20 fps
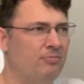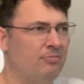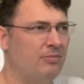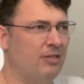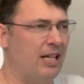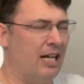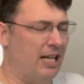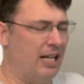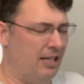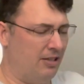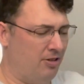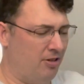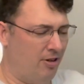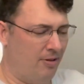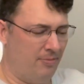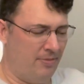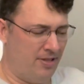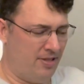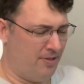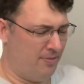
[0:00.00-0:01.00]
kind of
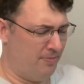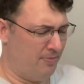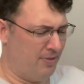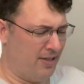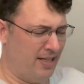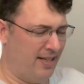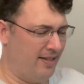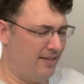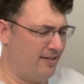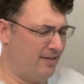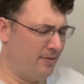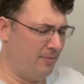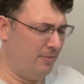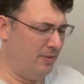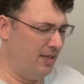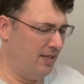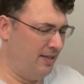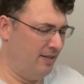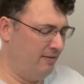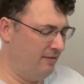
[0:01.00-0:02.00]
taught me some things. I
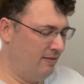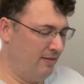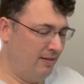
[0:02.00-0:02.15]
mean,